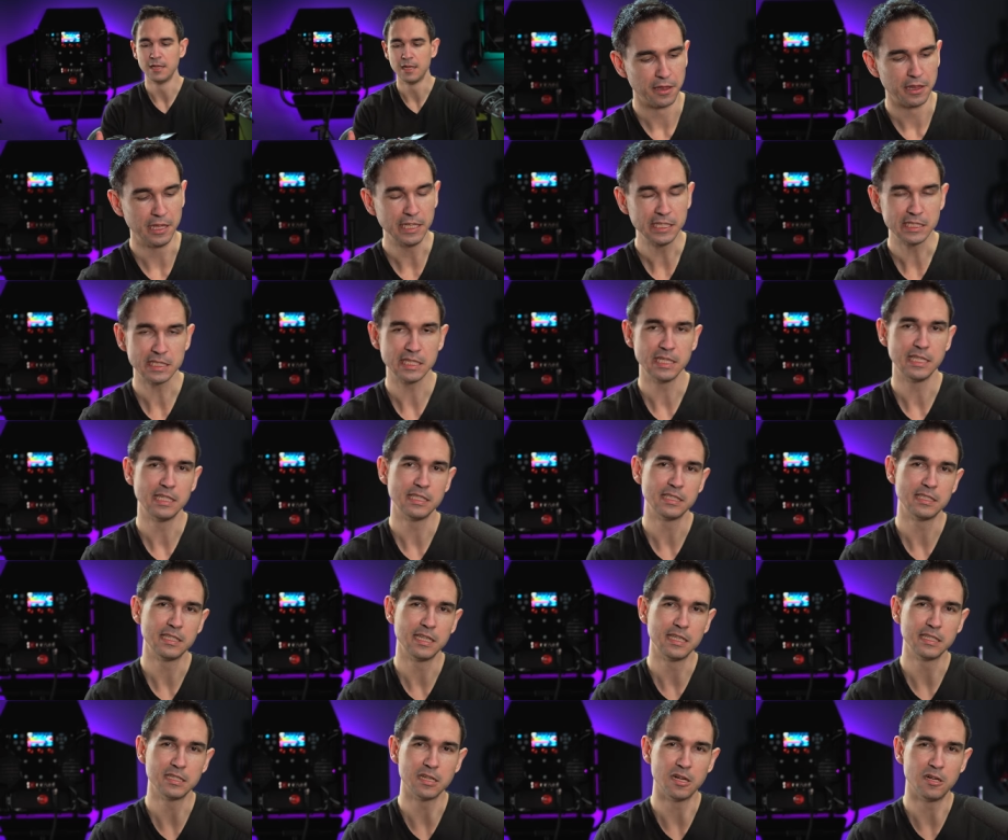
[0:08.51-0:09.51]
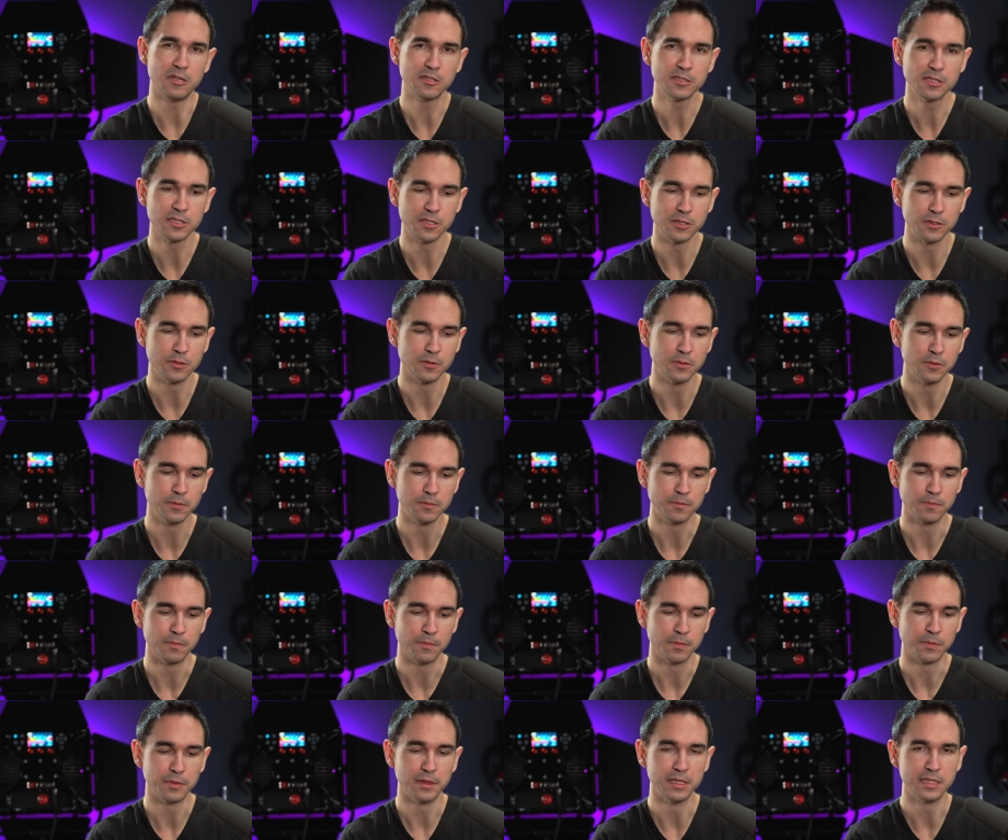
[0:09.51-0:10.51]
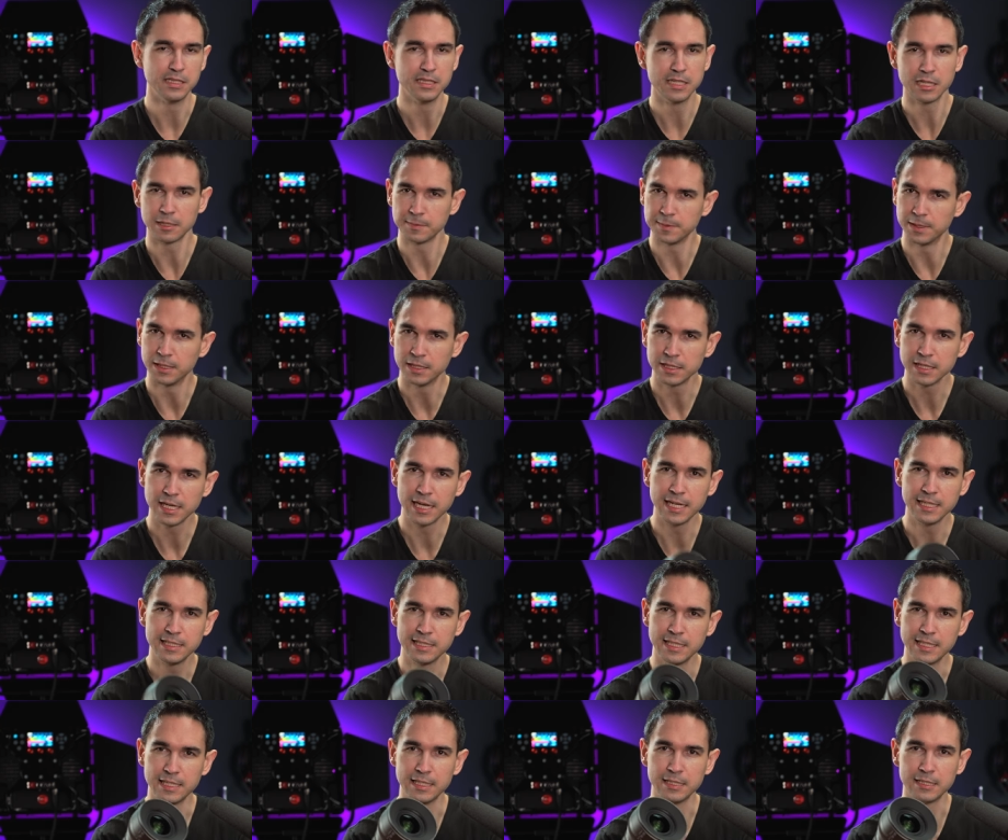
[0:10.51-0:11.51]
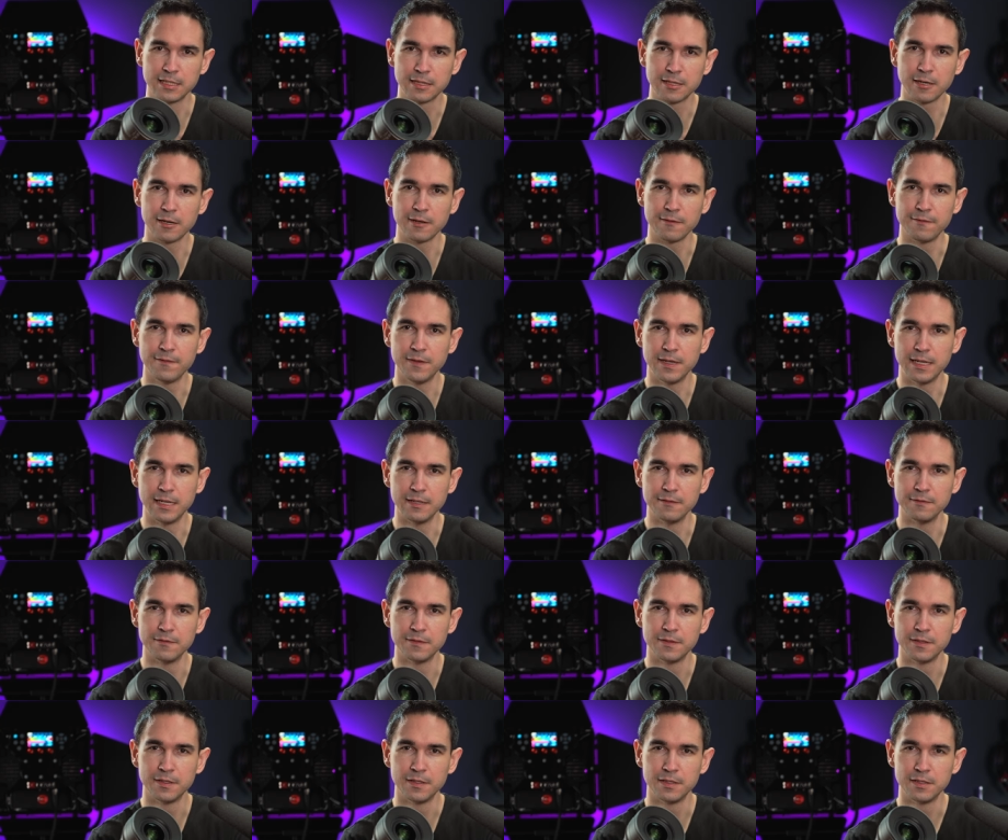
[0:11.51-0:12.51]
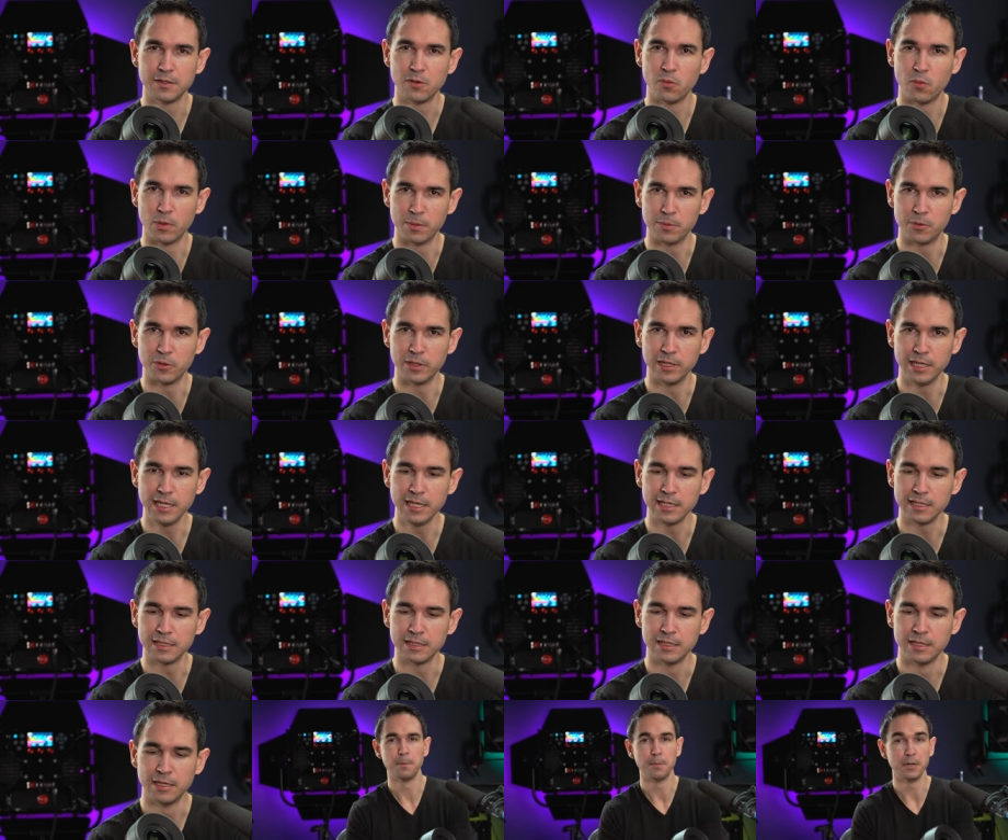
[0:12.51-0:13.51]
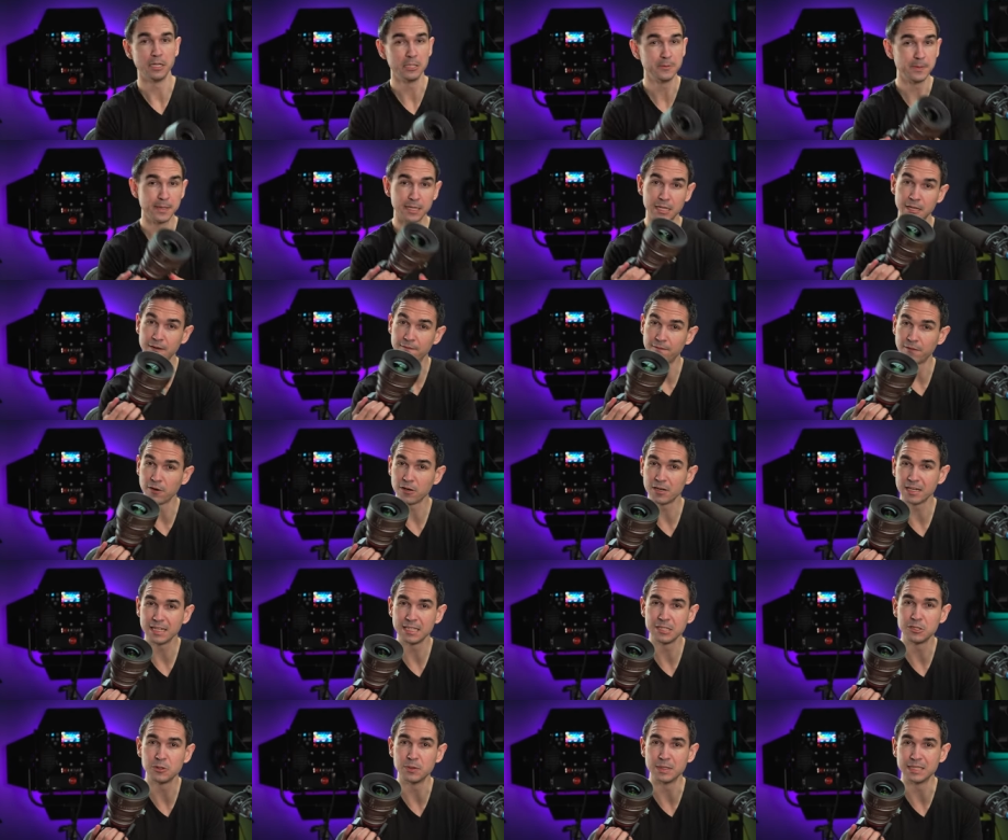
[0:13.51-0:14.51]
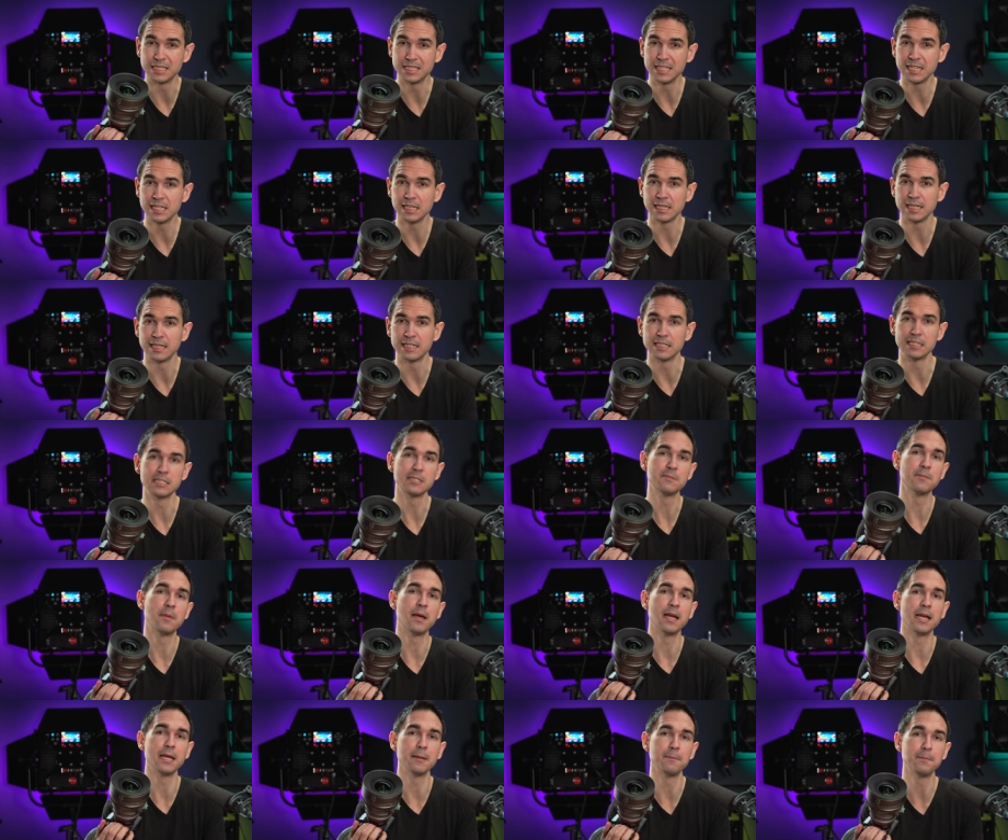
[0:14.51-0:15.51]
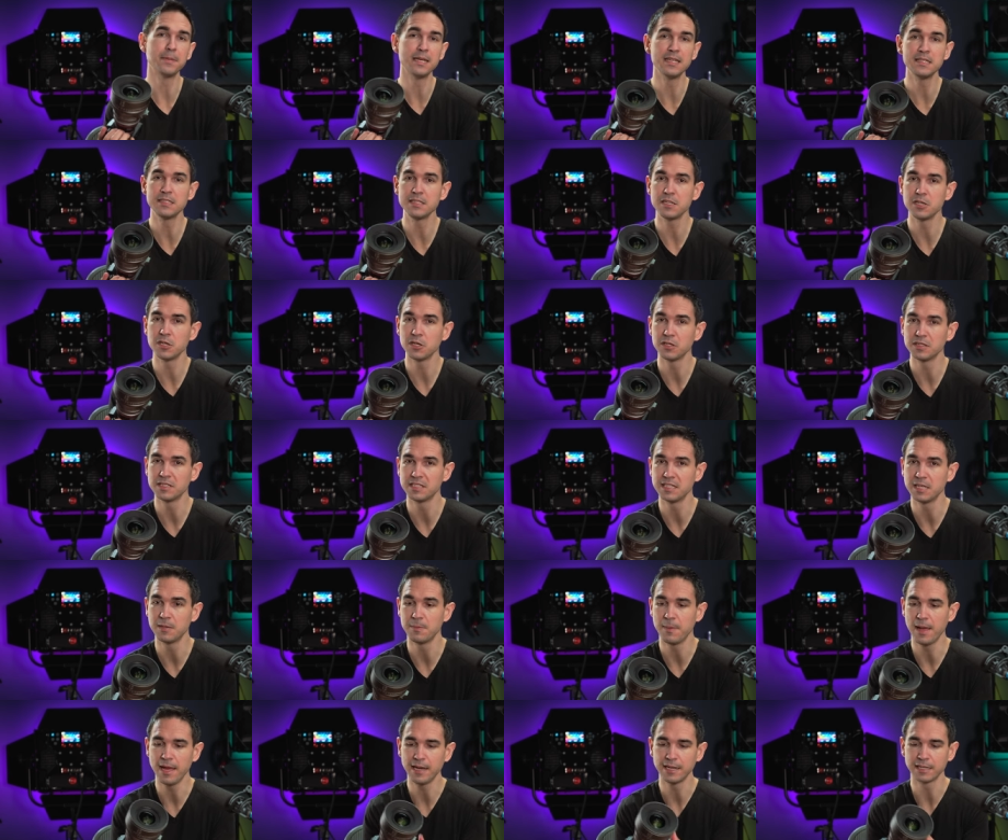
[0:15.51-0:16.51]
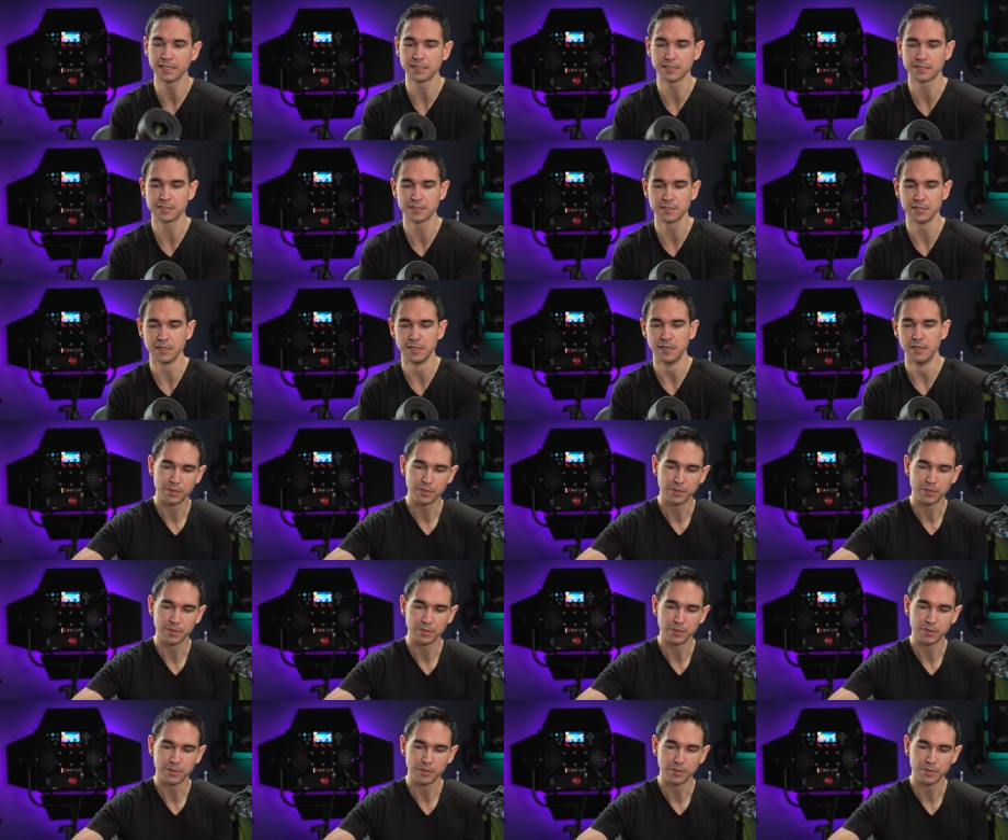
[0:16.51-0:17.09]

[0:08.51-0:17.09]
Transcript: This lens is also the Sigma 18 to 35 1.8, but it's been converted into a cine lens by PC Hood Cinematics.